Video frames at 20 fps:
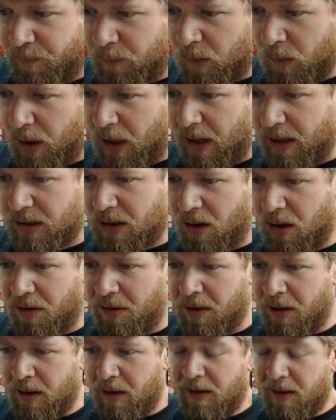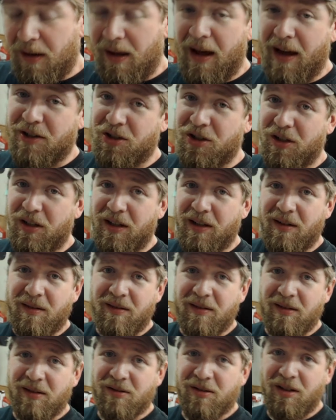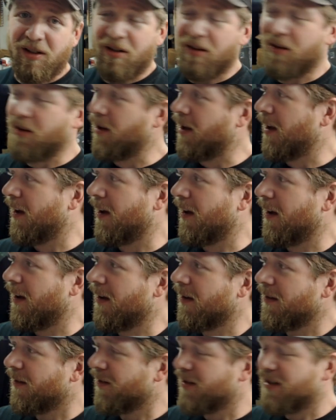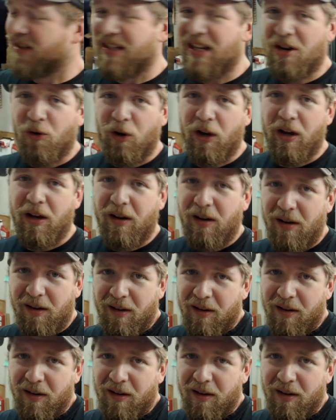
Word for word: Okay, so actually, here's a little uh, secret.